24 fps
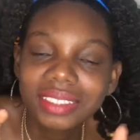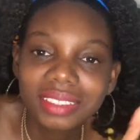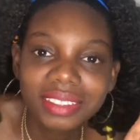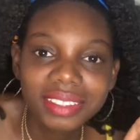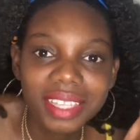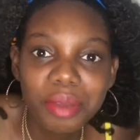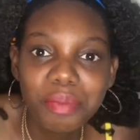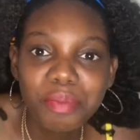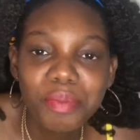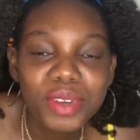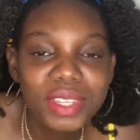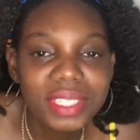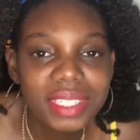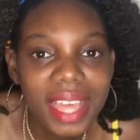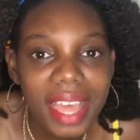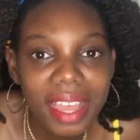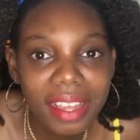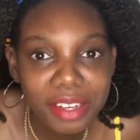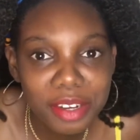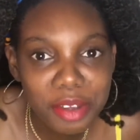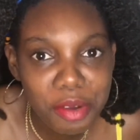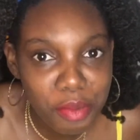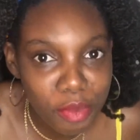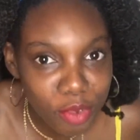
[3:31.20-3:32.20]
they most
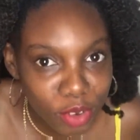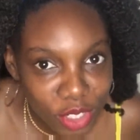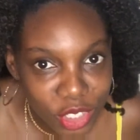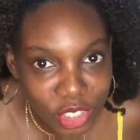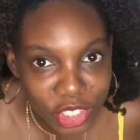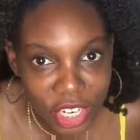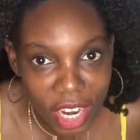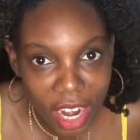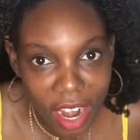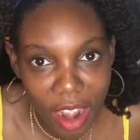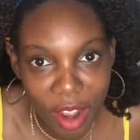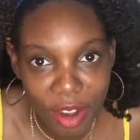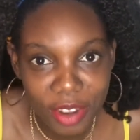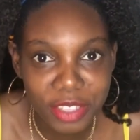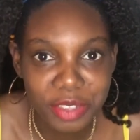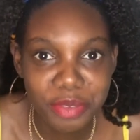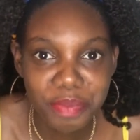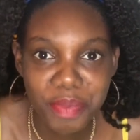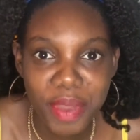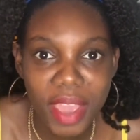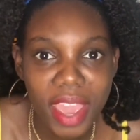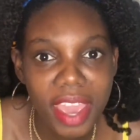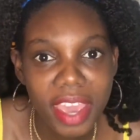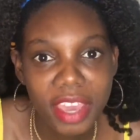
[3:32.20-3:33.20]
likely won't check out the
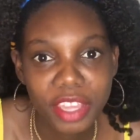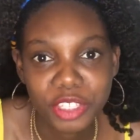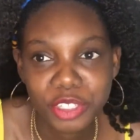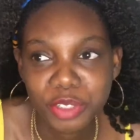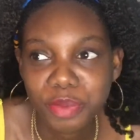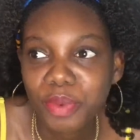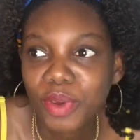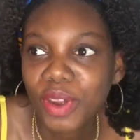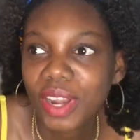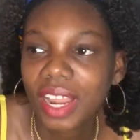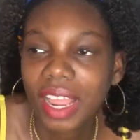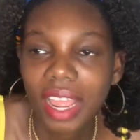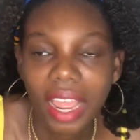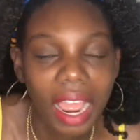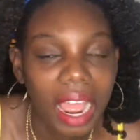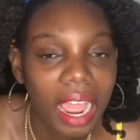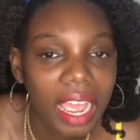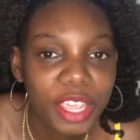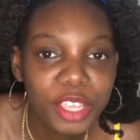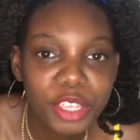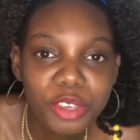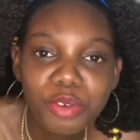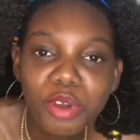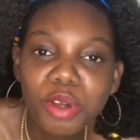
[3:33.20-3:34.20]
page, but
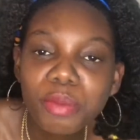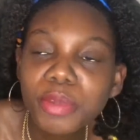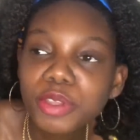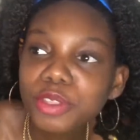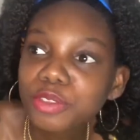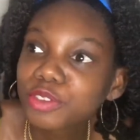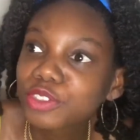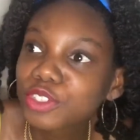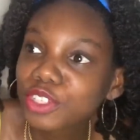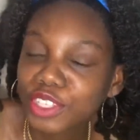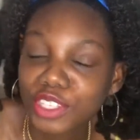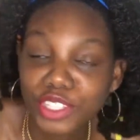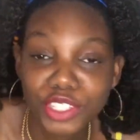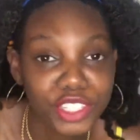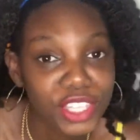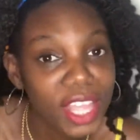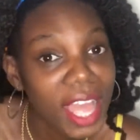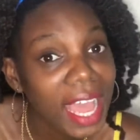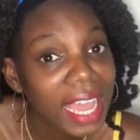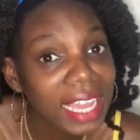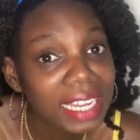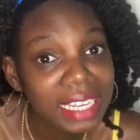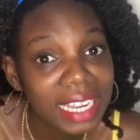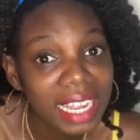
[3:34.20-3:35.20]
you want me to just
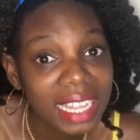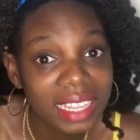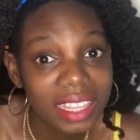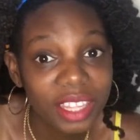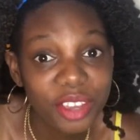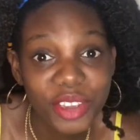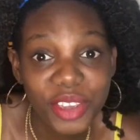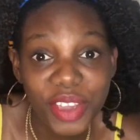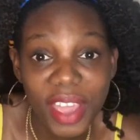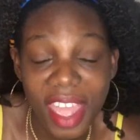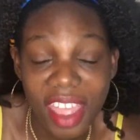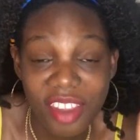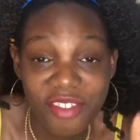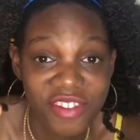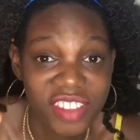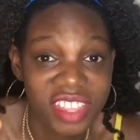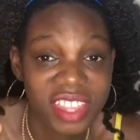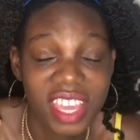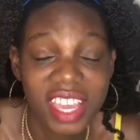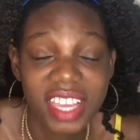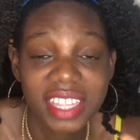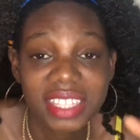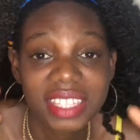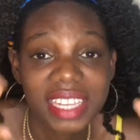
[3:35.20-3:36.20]
stand and tell you
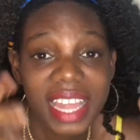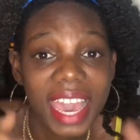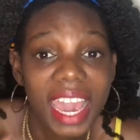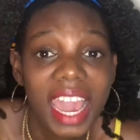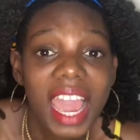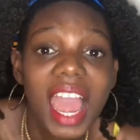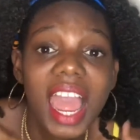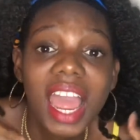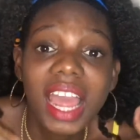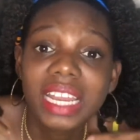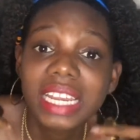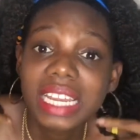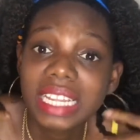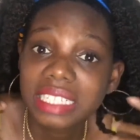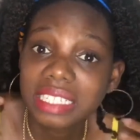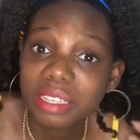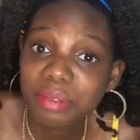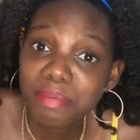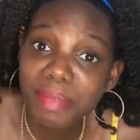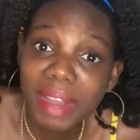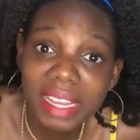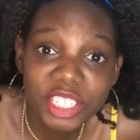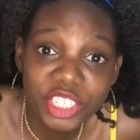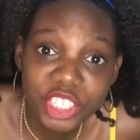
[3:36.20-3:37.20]
everything. It's like there's
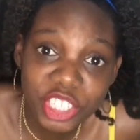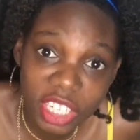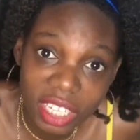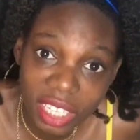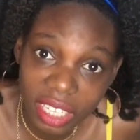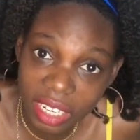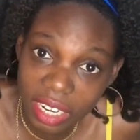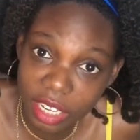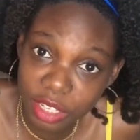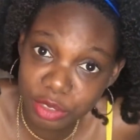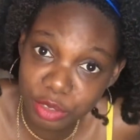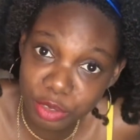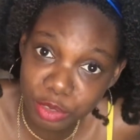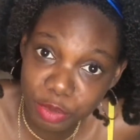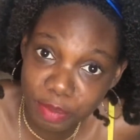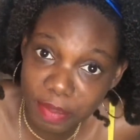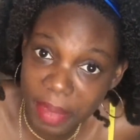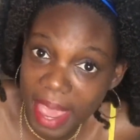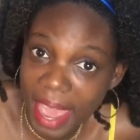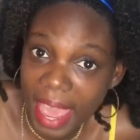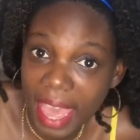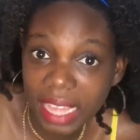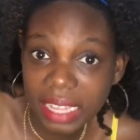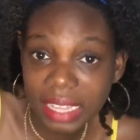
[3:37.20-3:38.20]
a magic that I do to
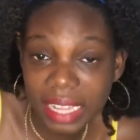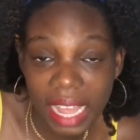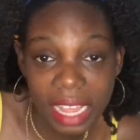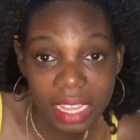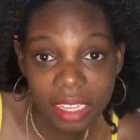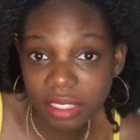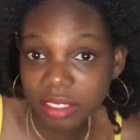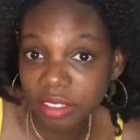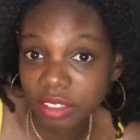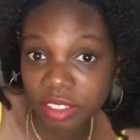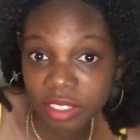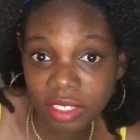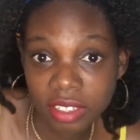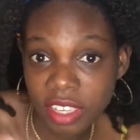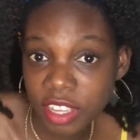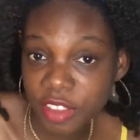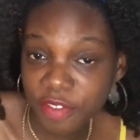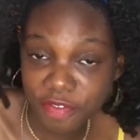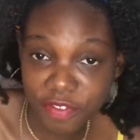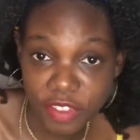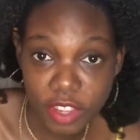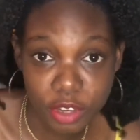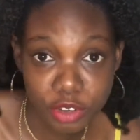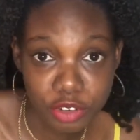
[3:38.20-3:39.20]
my hair that
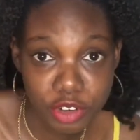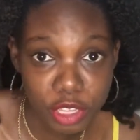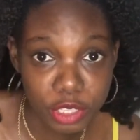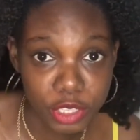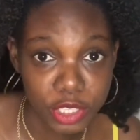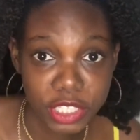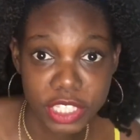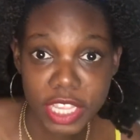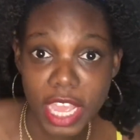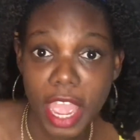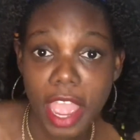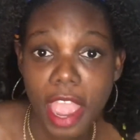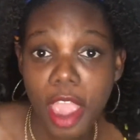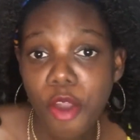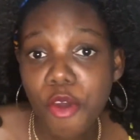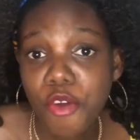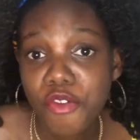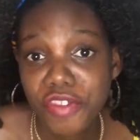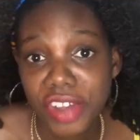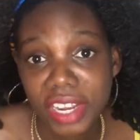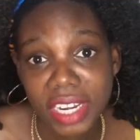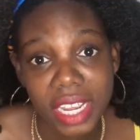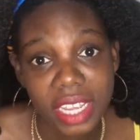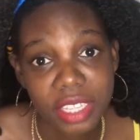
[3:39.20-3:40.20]
if they do it to their hair
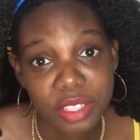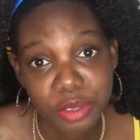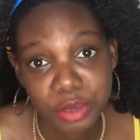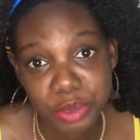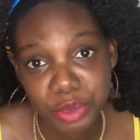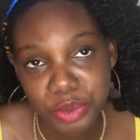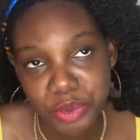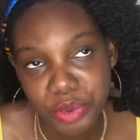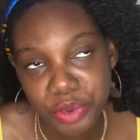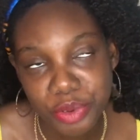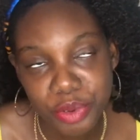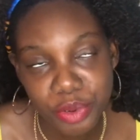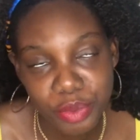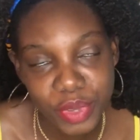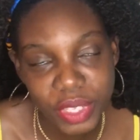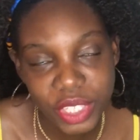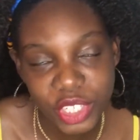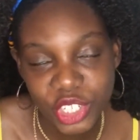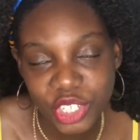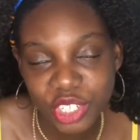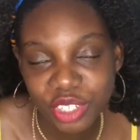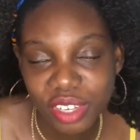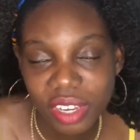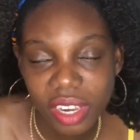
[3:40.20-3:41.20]
overnight, it will grow,
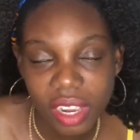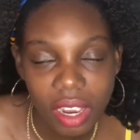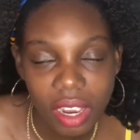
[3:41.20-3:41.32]
which